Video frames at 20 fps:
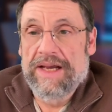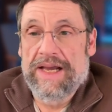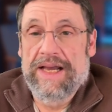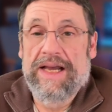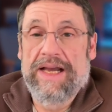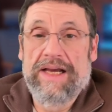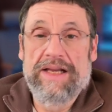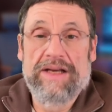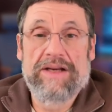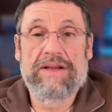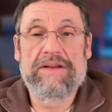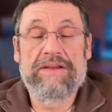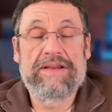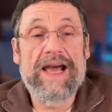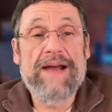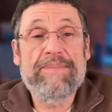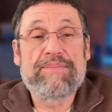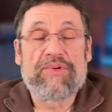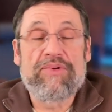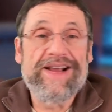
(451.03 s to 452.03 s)
And
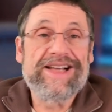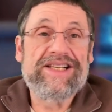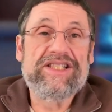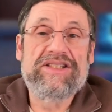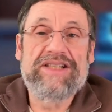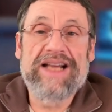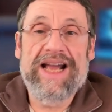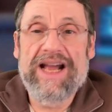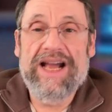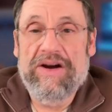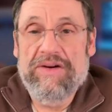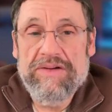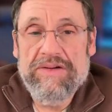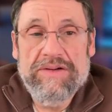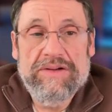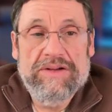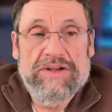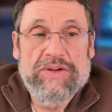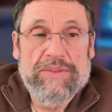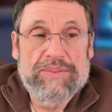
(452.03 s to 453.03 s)
that breaks
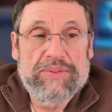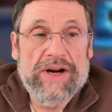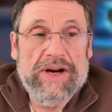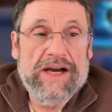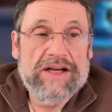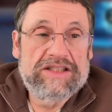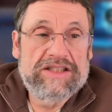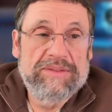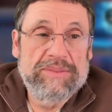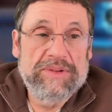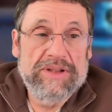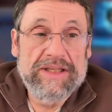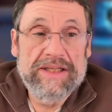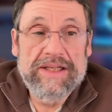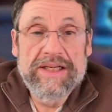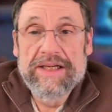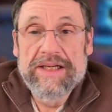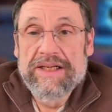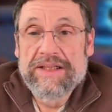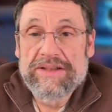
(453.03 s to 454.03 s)
down to
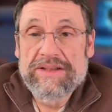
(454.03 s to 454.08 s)
approximately